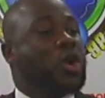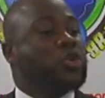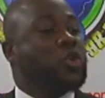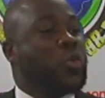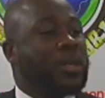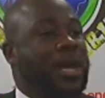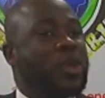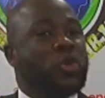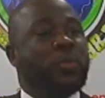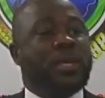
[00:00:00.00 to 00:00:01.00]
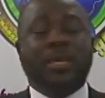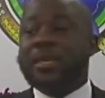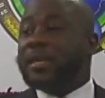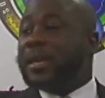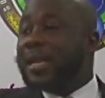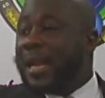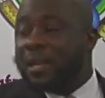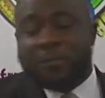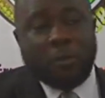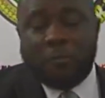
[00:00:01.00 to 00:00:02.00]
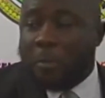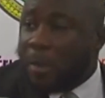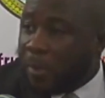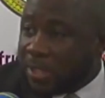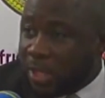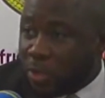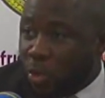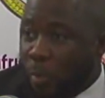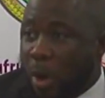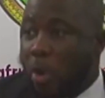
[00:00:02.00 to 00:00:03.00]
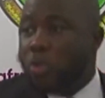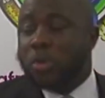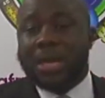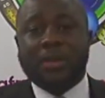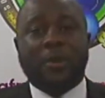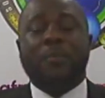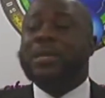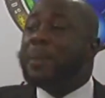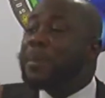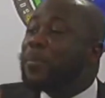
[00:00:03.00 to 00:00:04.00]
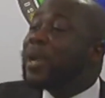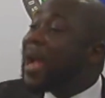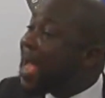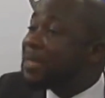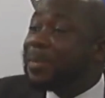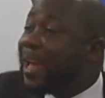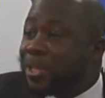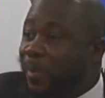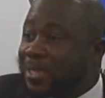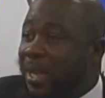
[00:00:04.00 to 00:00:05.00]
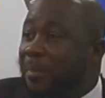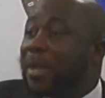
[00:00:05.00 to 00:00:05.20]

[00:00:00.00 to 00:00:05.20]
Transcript: So whether you be glad for former presidents Koma or you glad for that people are rights, but they express them.